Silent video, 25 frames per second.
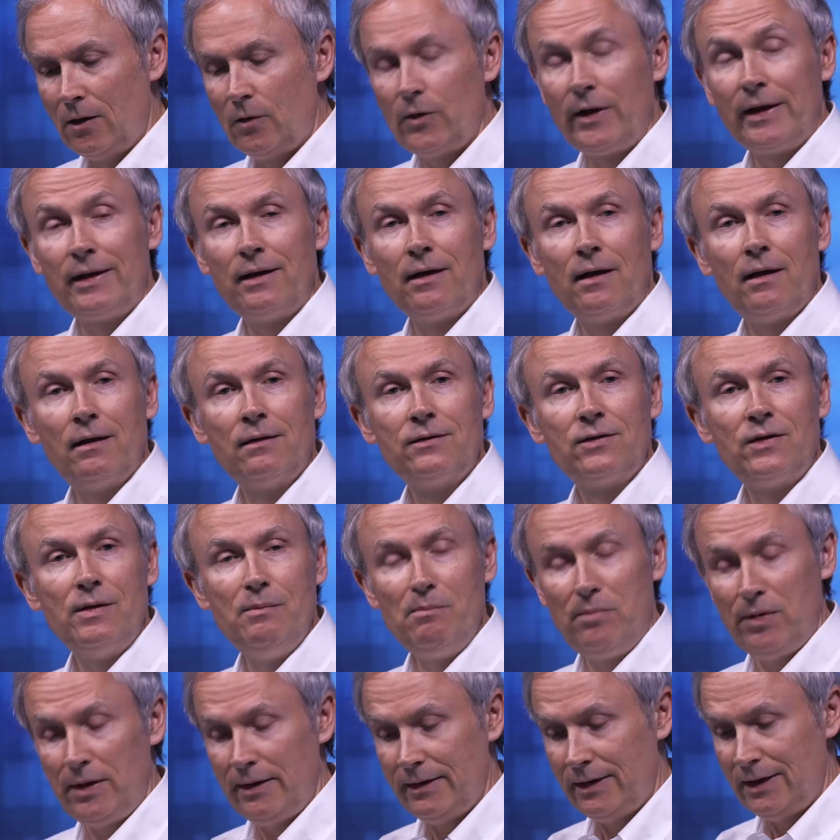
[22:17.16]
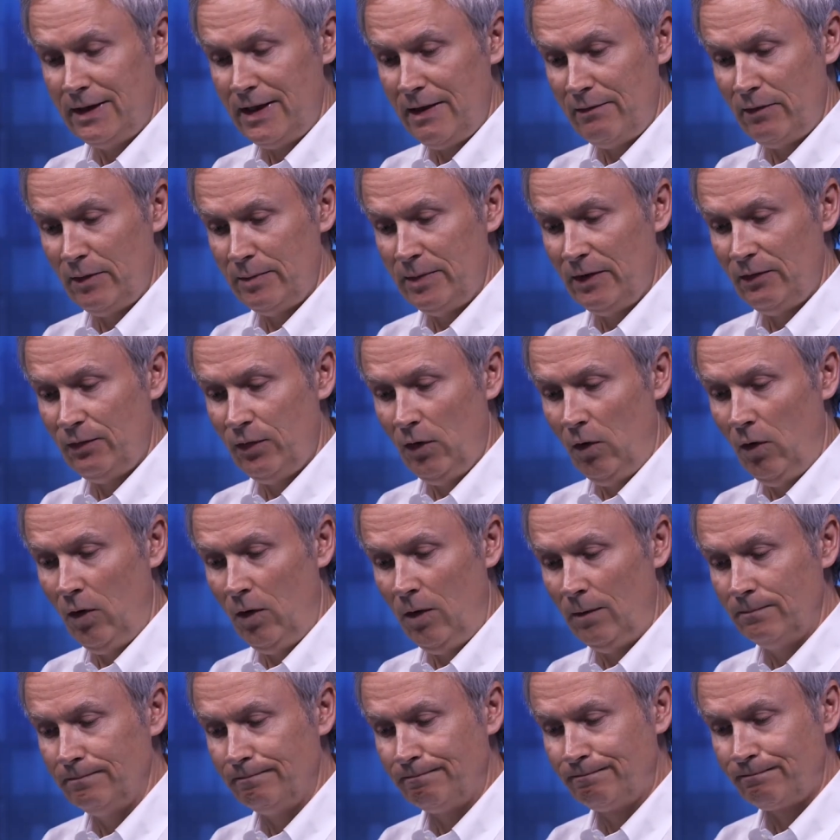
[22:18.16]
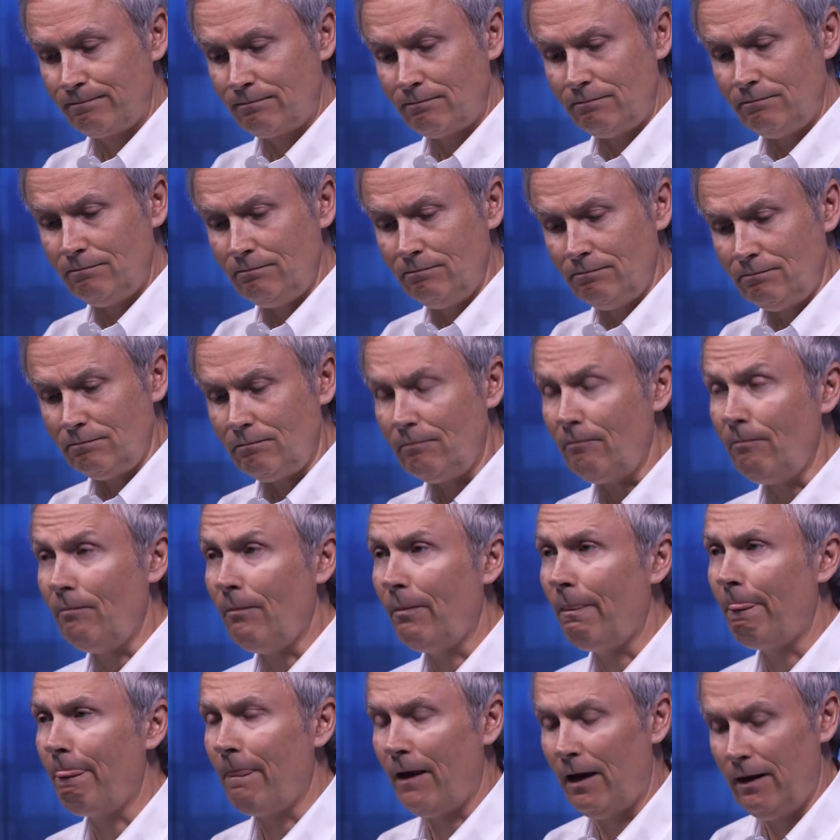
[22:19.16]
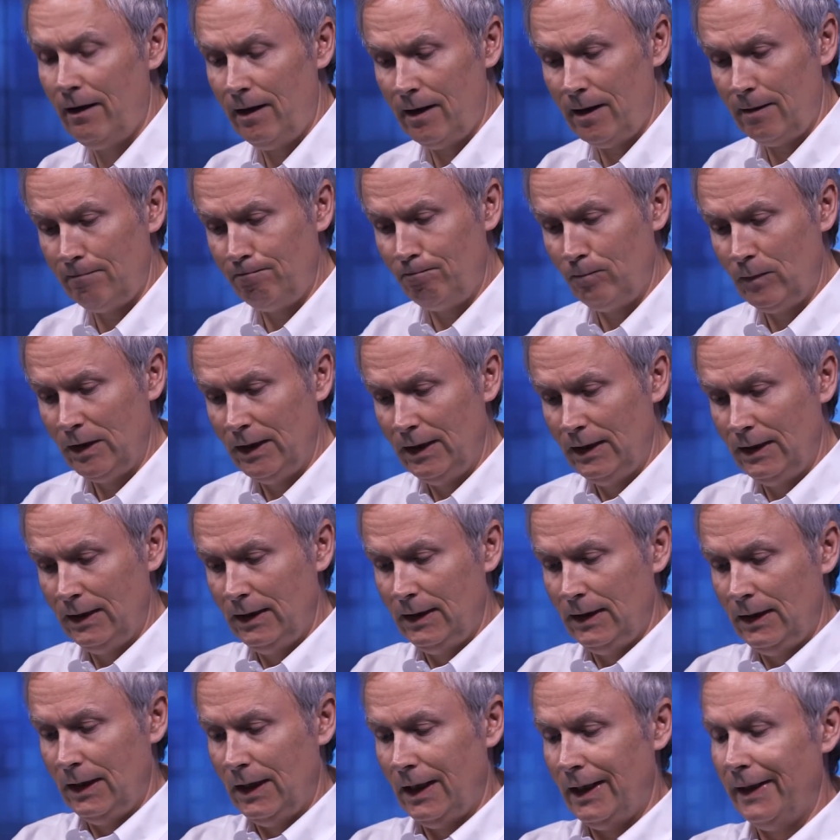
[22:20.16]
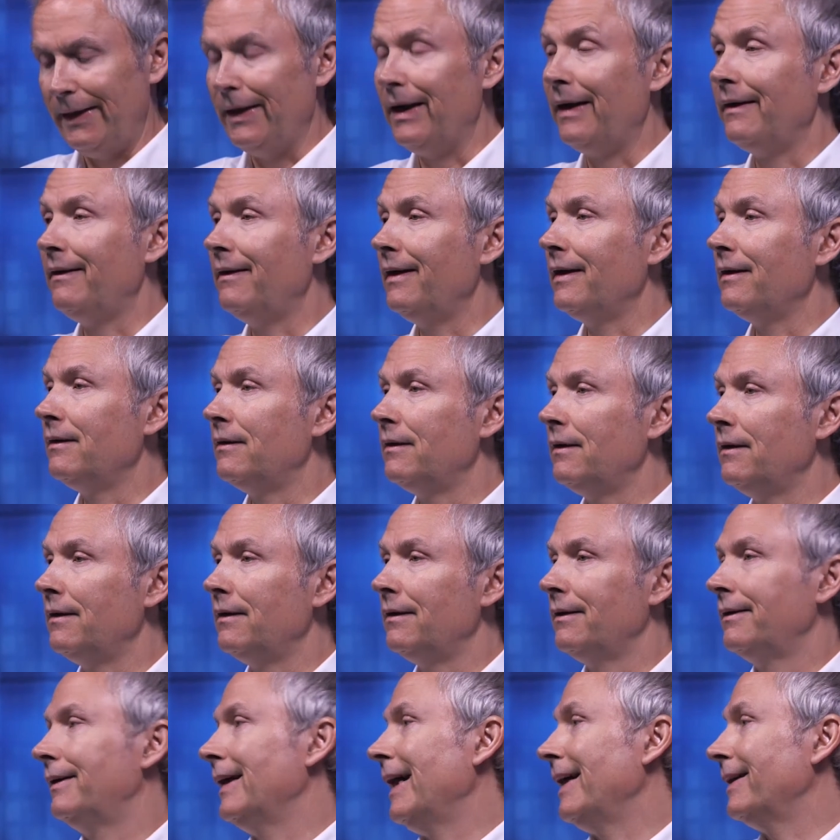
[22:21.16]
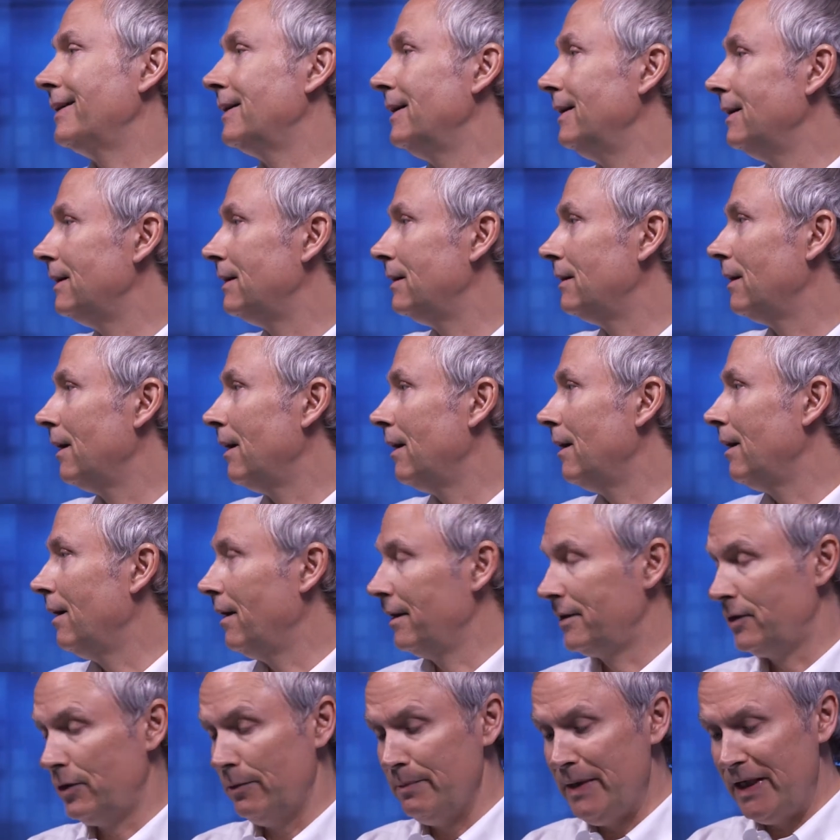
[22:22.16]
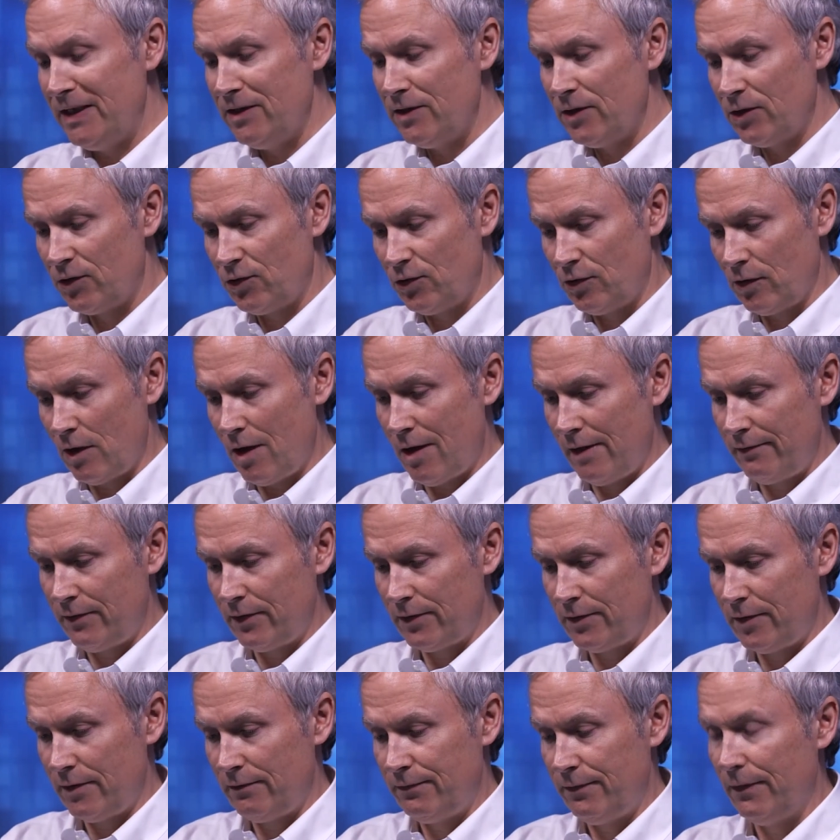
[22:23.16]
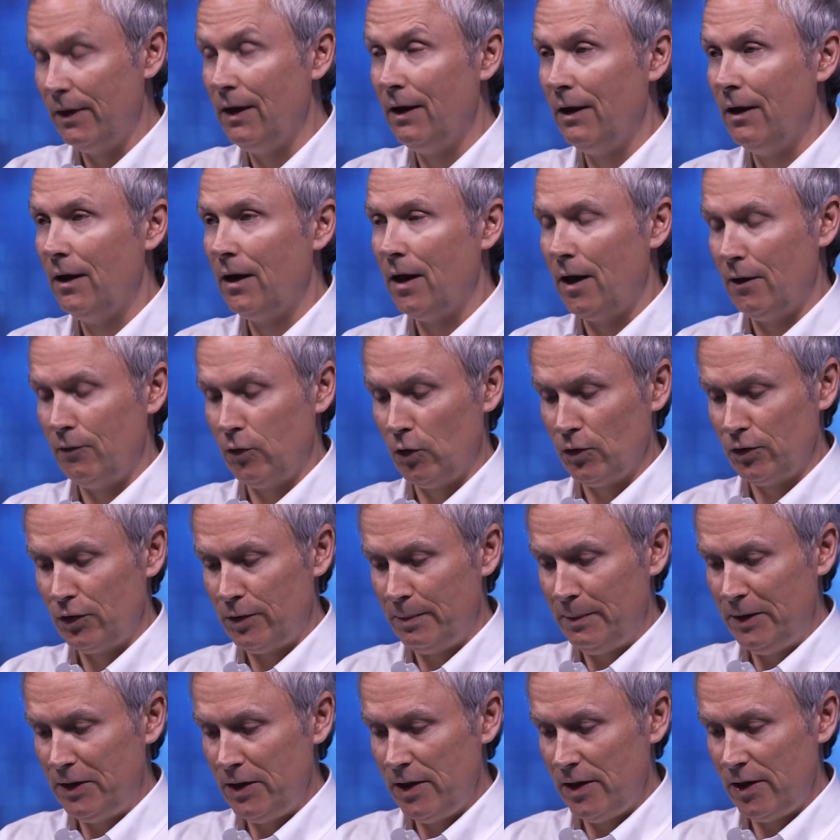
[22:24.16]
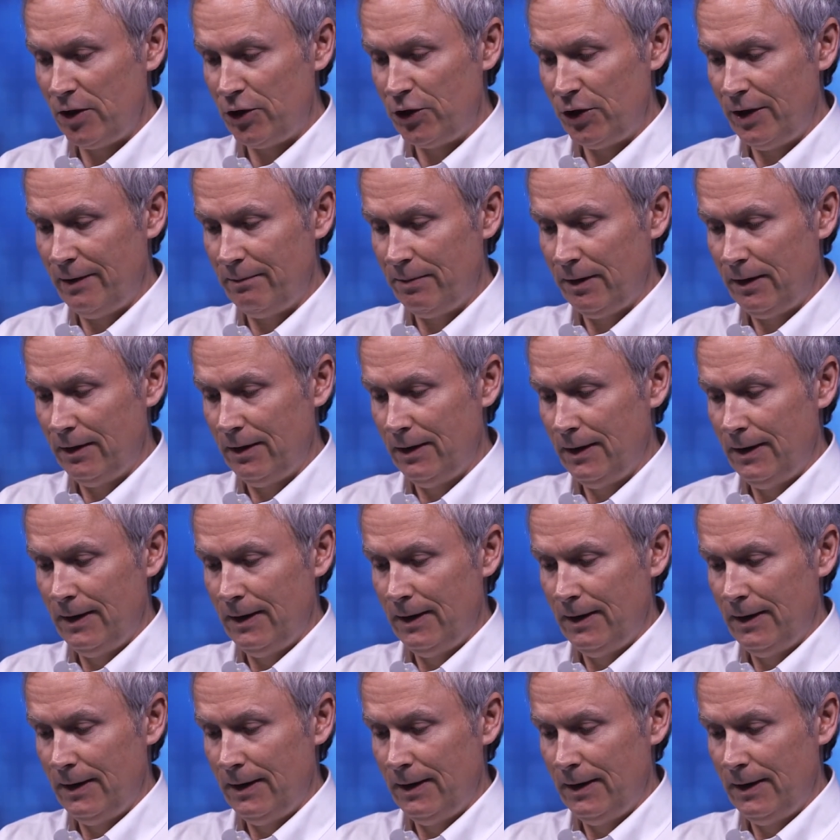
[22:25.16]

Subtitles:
quicker, simpler than ever before. And I think that is a tremendous driver of entrepreneurship.